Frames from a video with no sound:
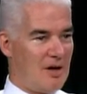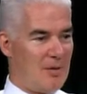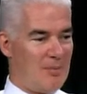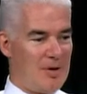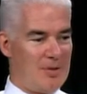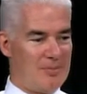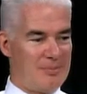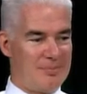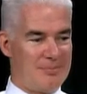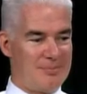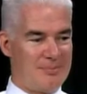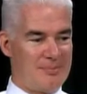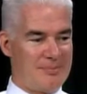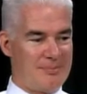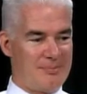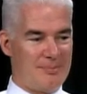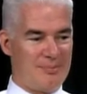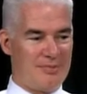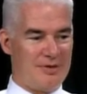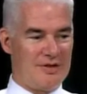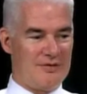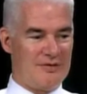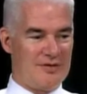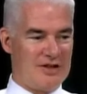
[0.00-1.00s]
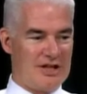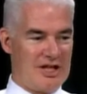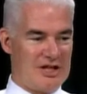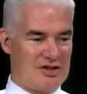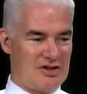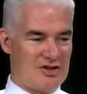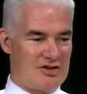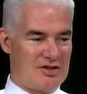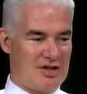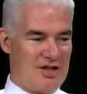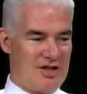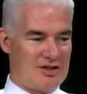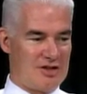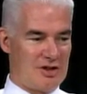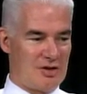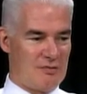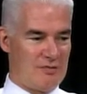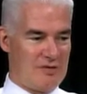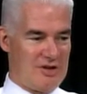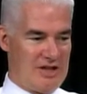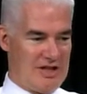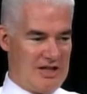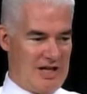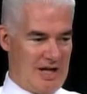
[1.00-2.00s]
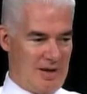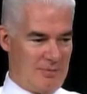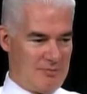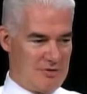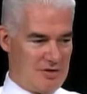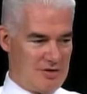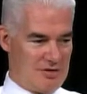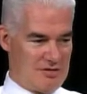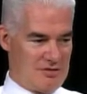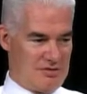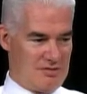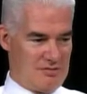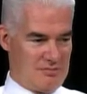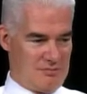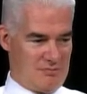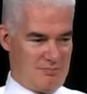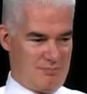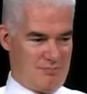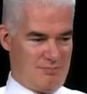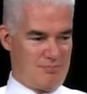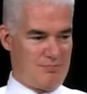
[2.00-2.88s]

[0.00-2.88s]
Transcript: Um, I believe the legislature renamed it to